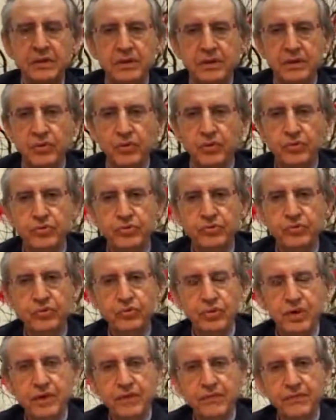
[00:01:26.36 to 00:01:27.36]
The
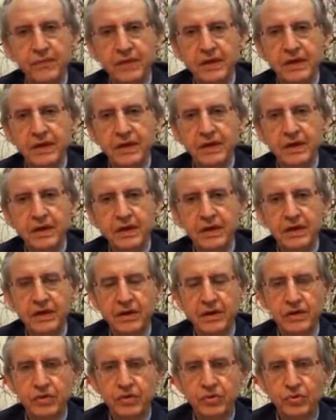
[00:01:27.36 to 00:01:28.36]
Usul al-Fiqh
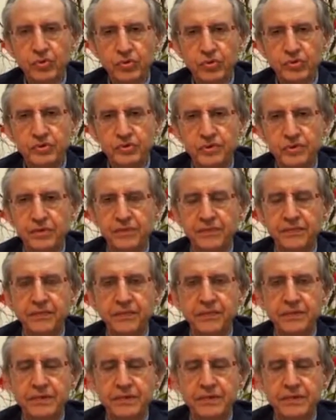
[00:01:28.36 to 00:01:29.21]
are the roots of